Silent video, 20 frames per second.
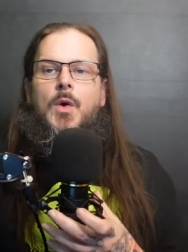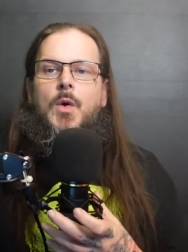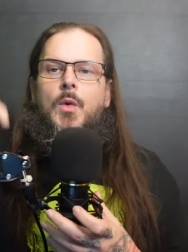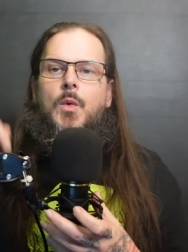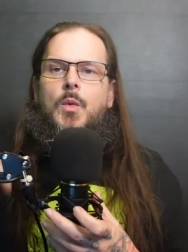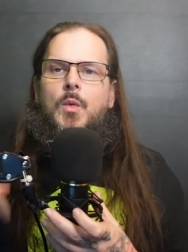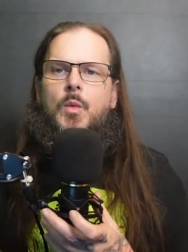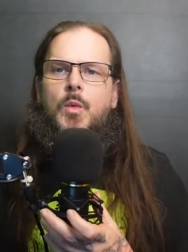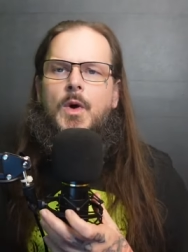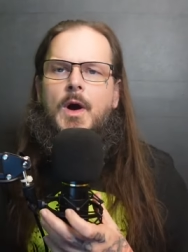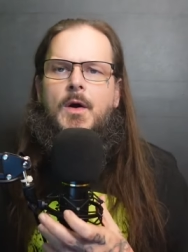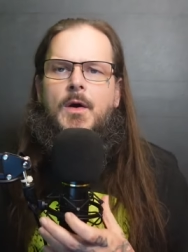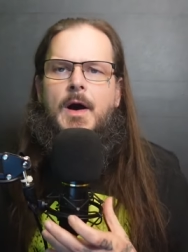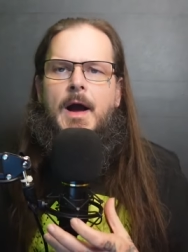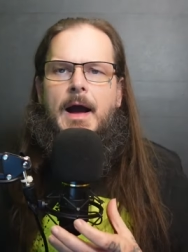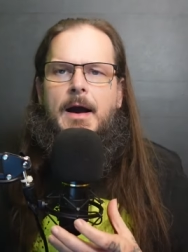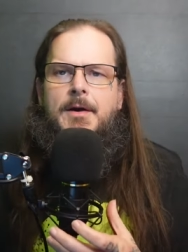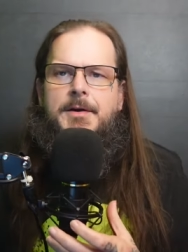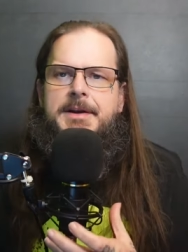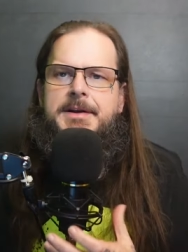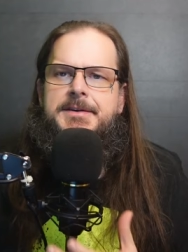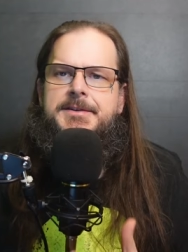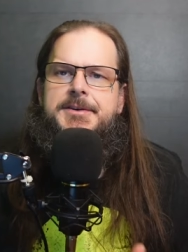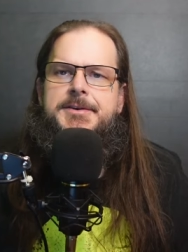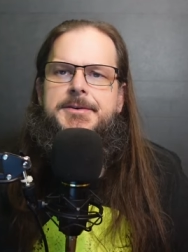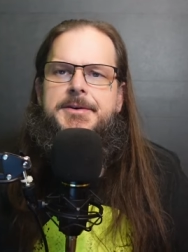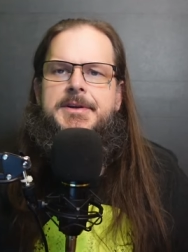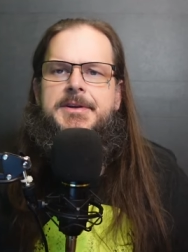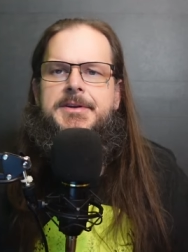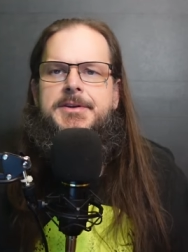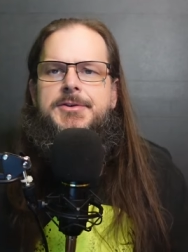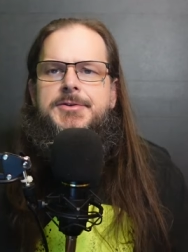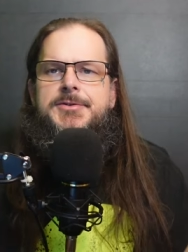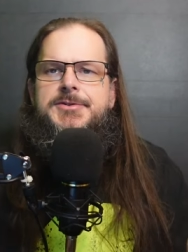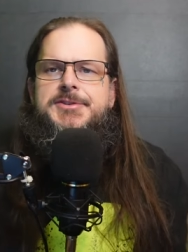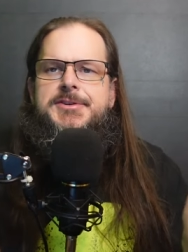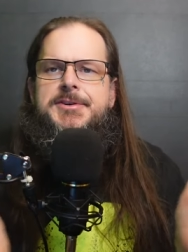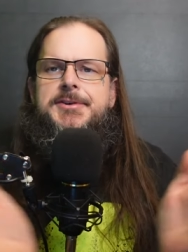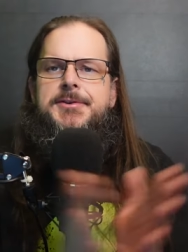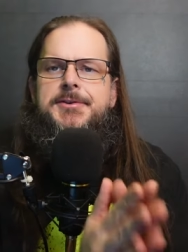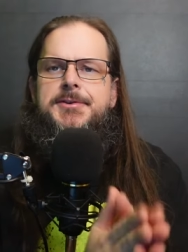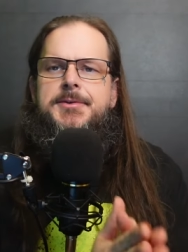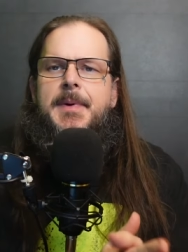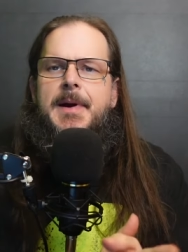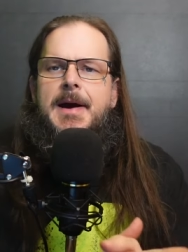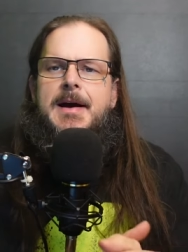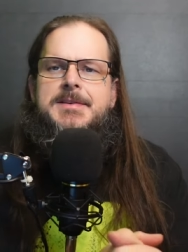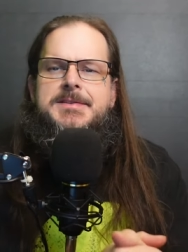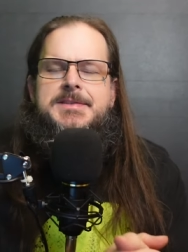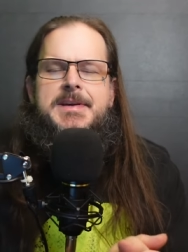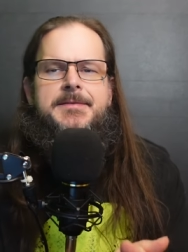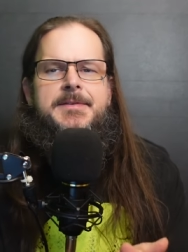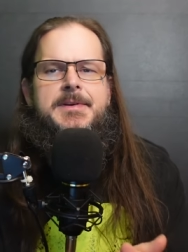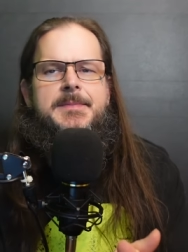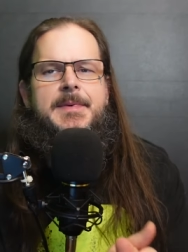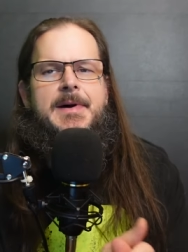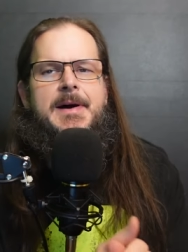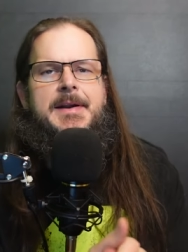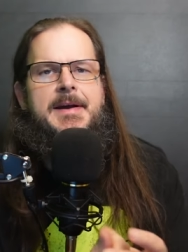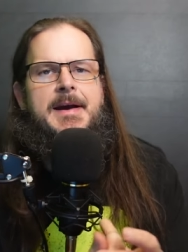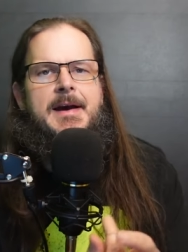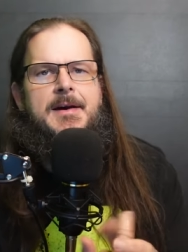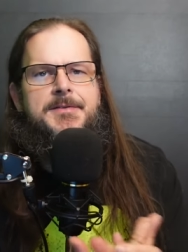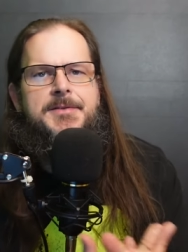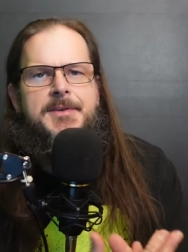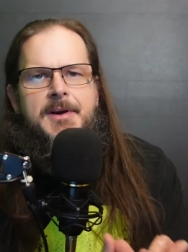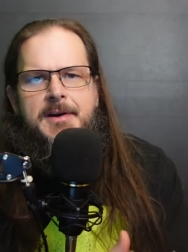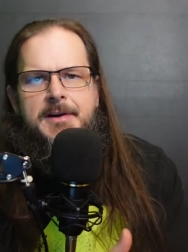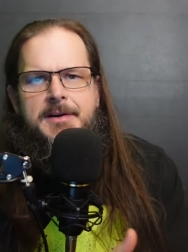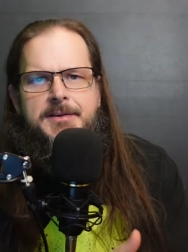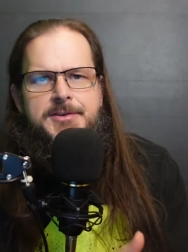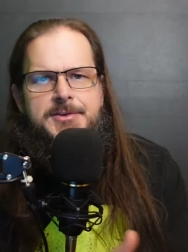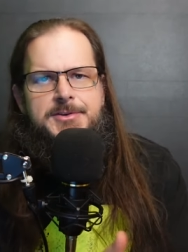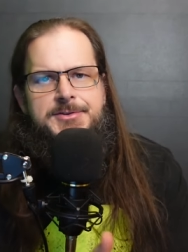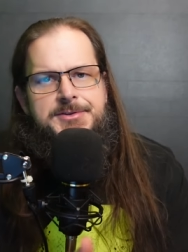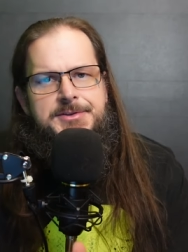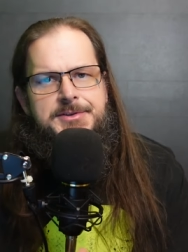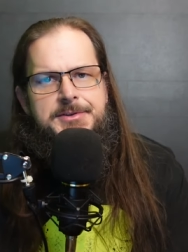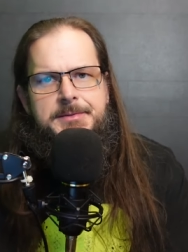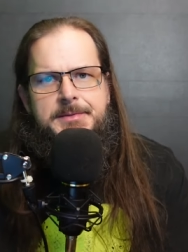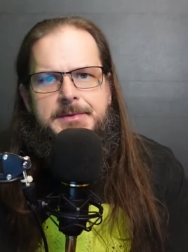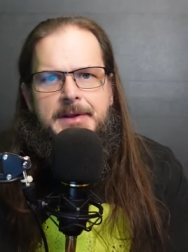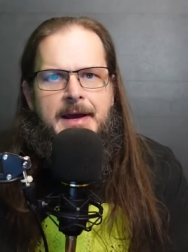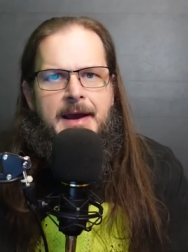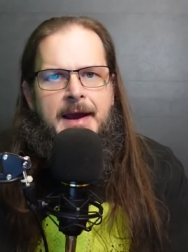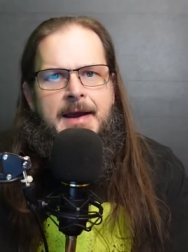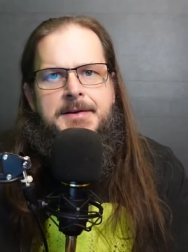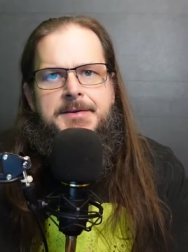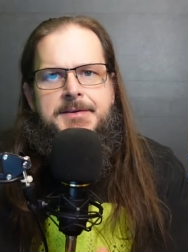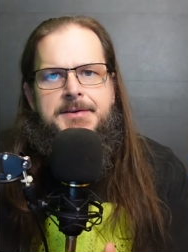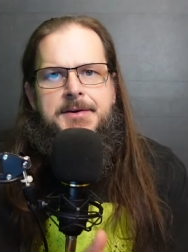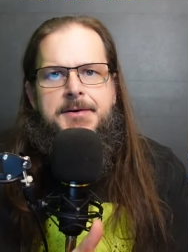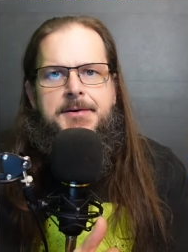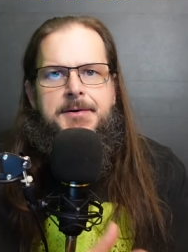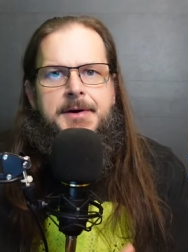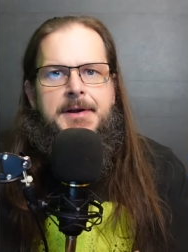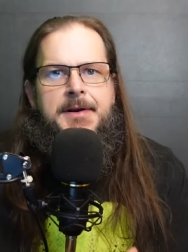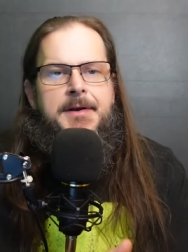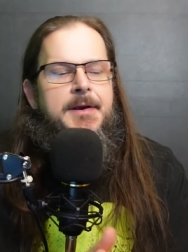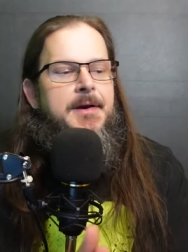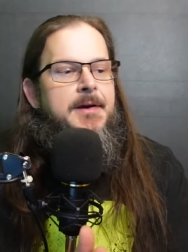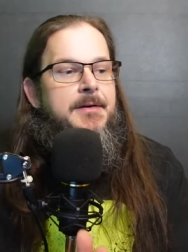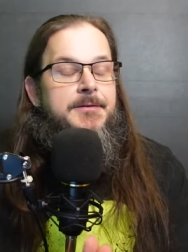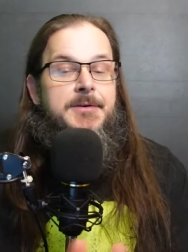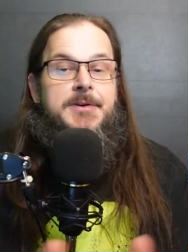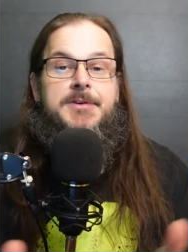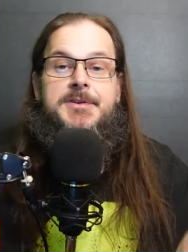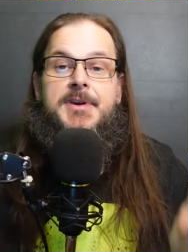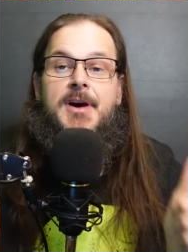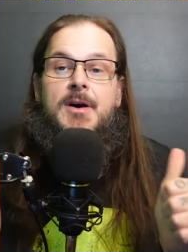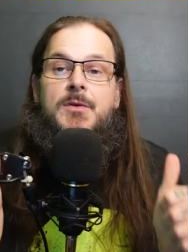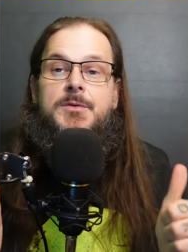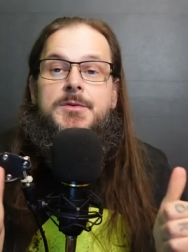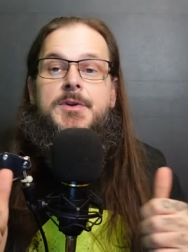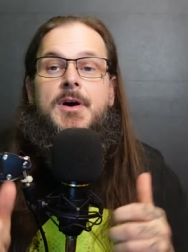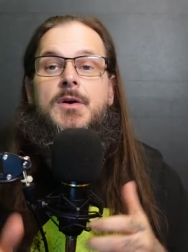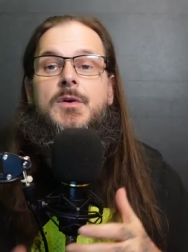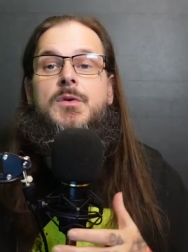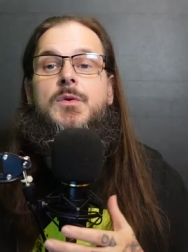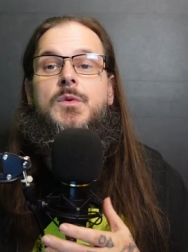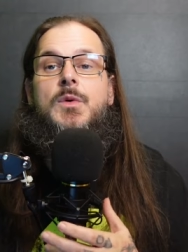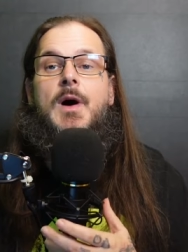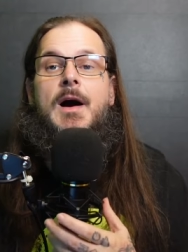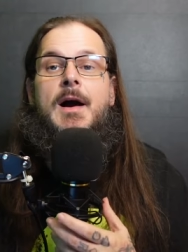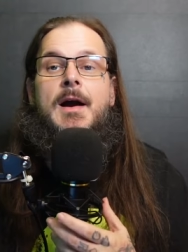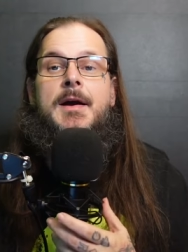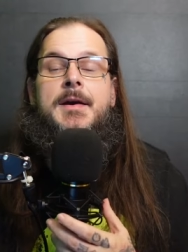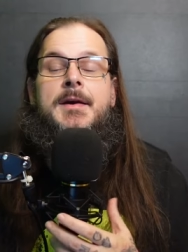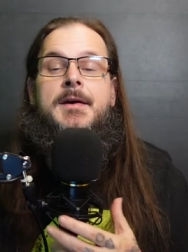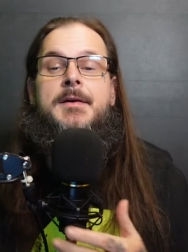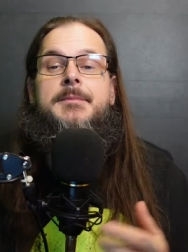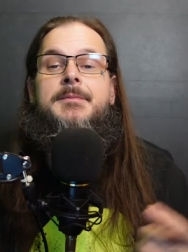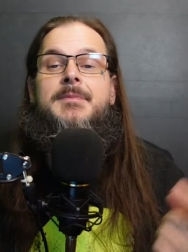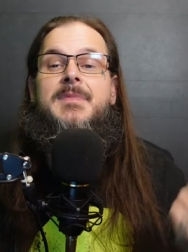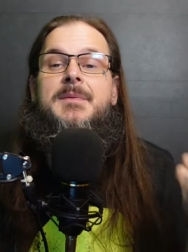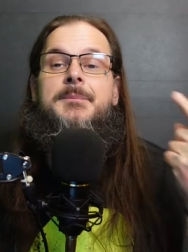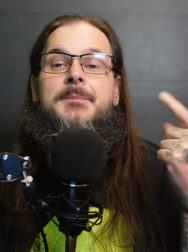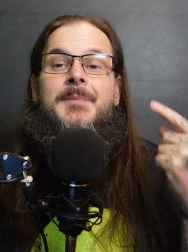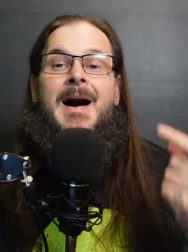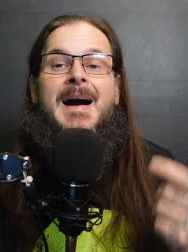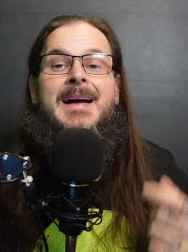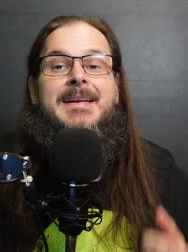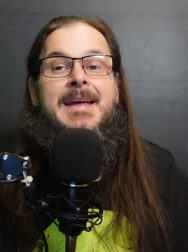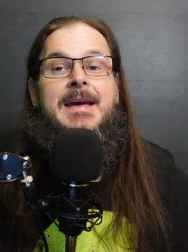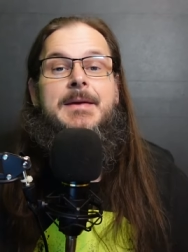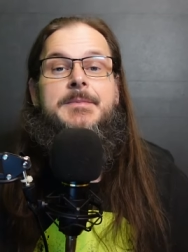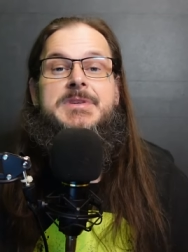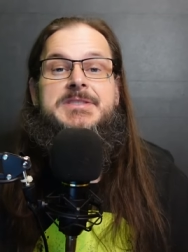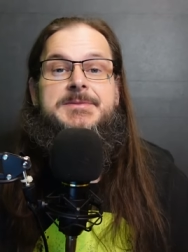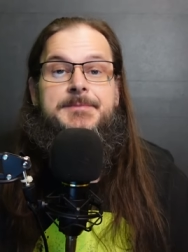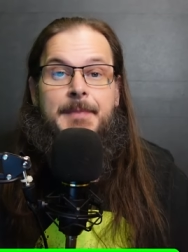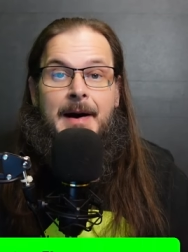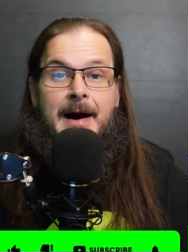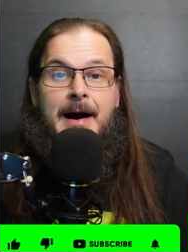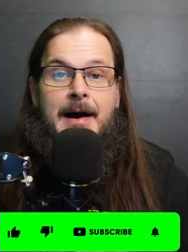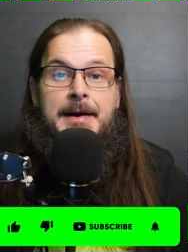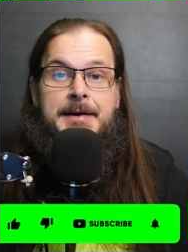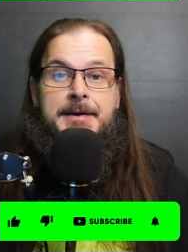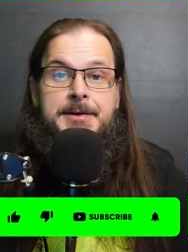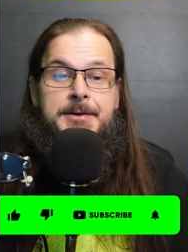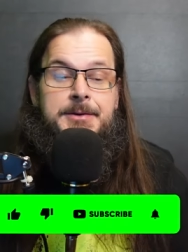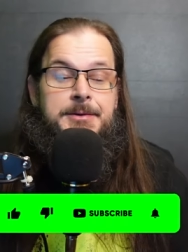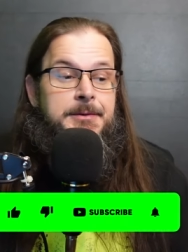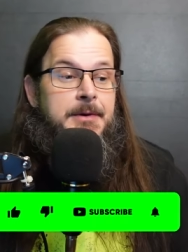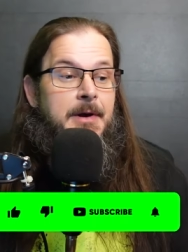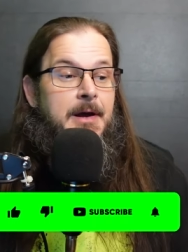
Well, howdy doody YouTube. How's everybody out there in YouTube land doing? If you don't know who I am, my name is Bayou.